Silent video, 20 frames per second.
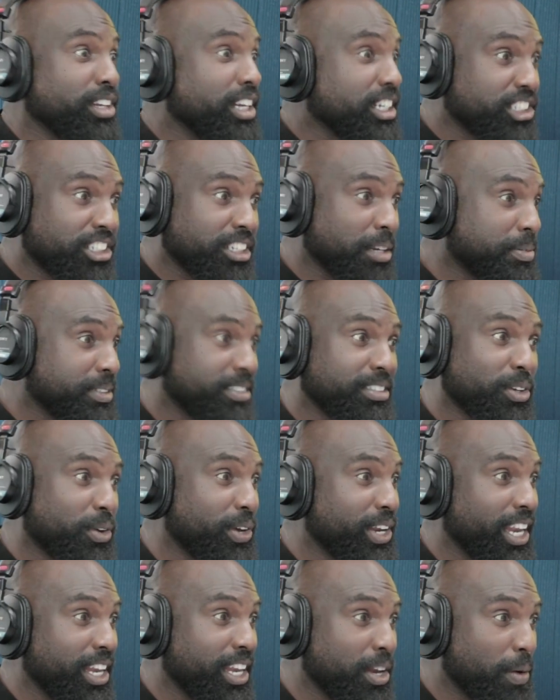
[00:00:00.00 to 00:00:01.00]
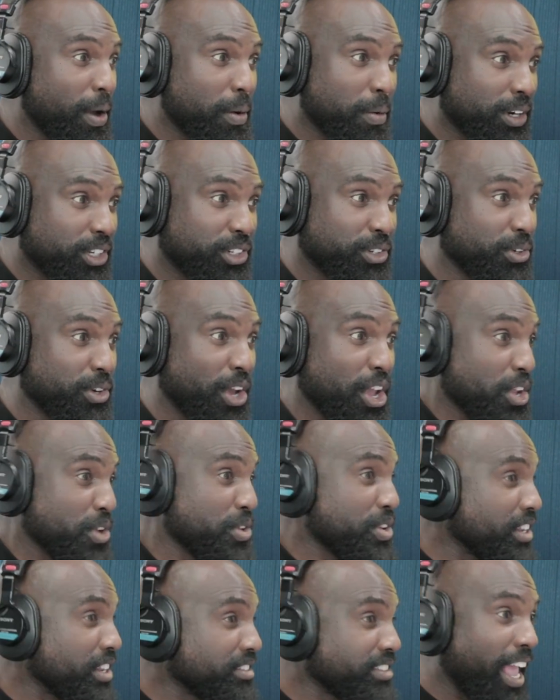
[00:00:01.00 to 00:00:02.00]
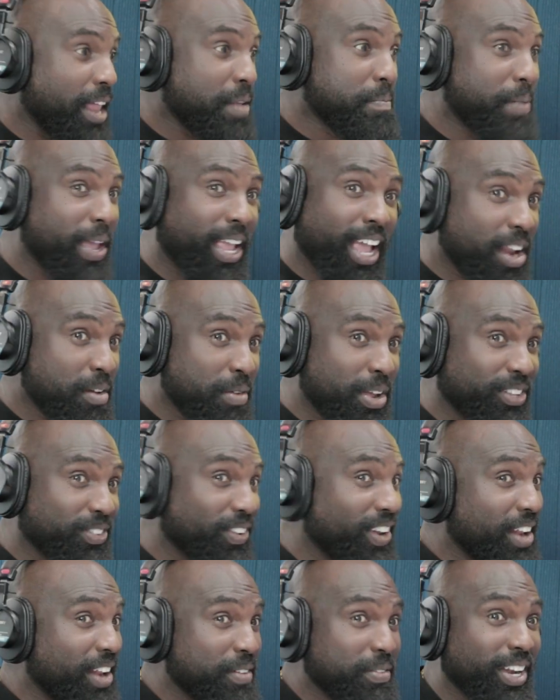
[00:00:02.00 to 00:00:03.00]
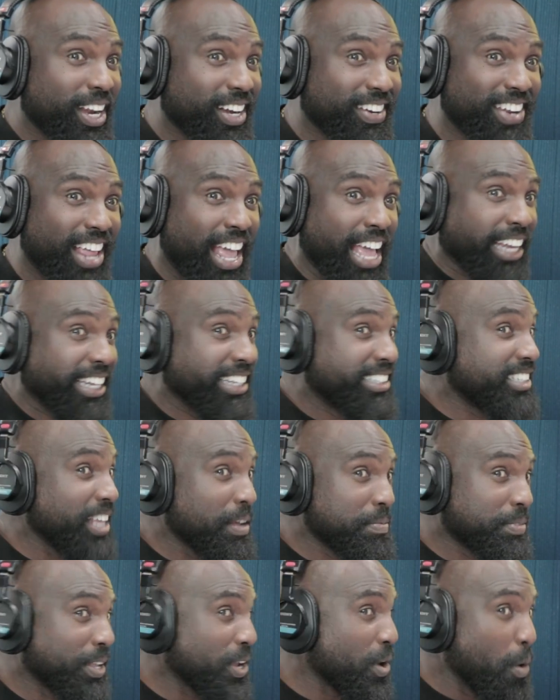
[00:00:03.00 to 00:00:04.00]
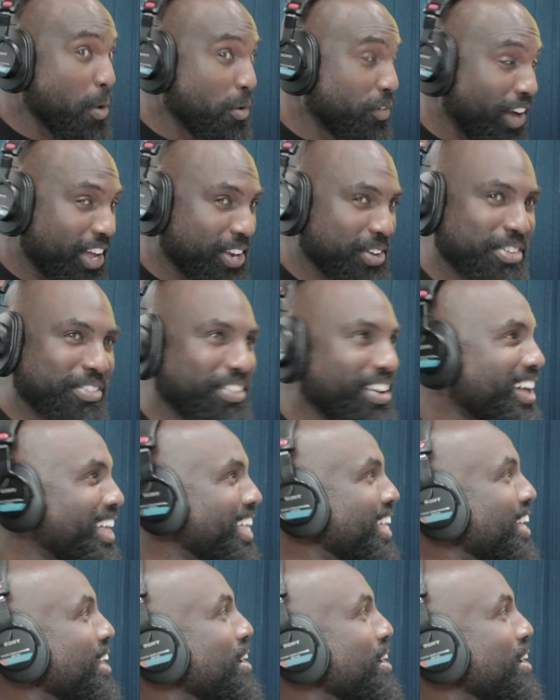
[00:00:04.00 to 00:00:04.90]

The relationship isn't going anywhere. What you just getting bigger and weird. So like, we're not going the same thing over and over.